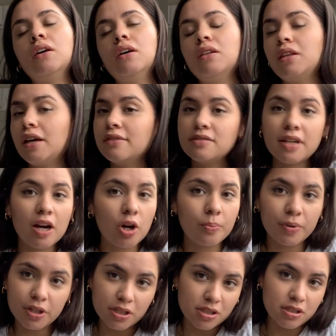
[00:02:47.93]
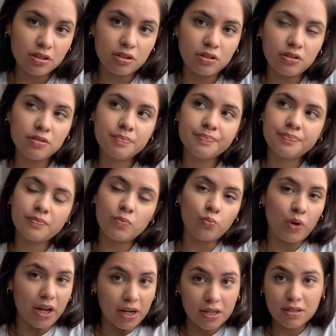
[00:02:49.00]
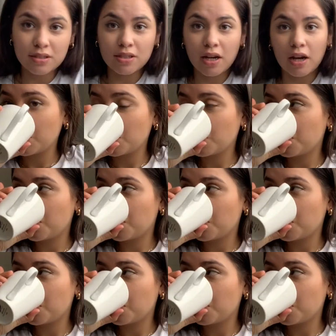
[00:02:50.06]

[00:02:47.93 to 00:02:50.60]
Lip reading: lifestyle, personal, wedding stuff.